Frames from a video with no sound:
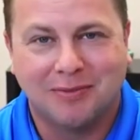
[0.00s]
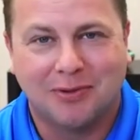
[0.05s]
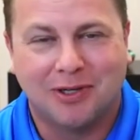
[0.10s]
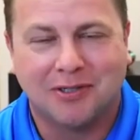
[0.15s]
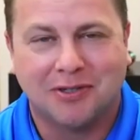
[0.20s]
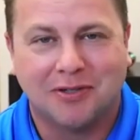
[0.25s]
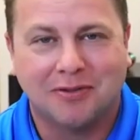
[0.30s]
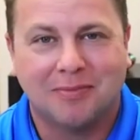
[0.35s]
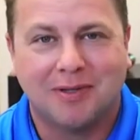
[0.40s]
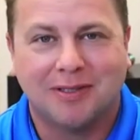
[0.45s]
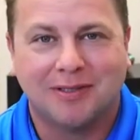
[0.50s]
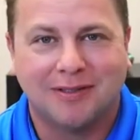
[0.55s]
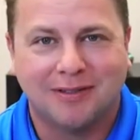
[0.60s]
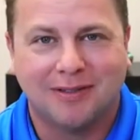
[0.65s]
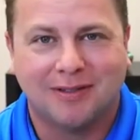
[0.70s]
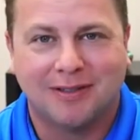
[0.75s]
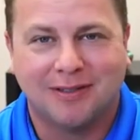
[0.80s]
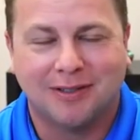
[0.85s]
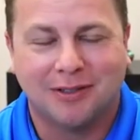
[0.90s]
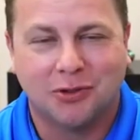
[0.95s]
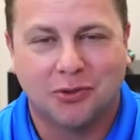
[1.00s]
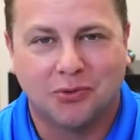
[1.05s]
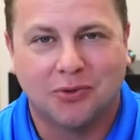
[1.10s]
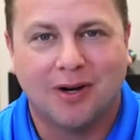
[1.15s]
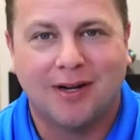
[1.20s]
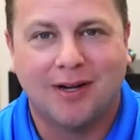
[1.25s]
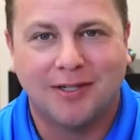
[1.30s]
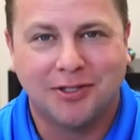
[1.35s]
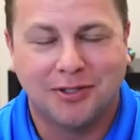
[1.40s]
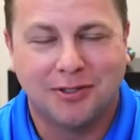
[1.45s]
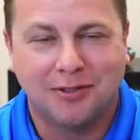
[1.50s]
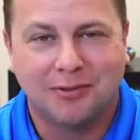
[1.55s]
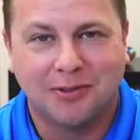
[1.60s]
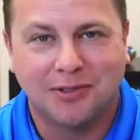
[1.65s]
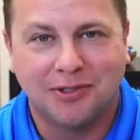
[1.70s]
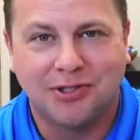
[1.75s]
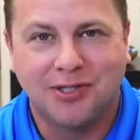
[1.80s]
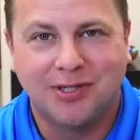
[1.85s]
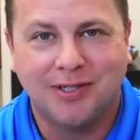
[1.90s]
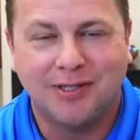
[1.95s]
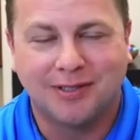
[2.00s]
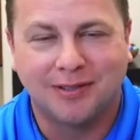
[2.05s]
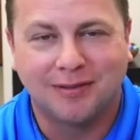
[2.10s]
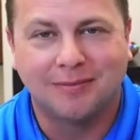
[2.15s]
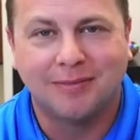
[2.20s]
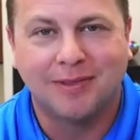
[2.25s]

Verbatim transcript: When I turned my uh, garage into a gym,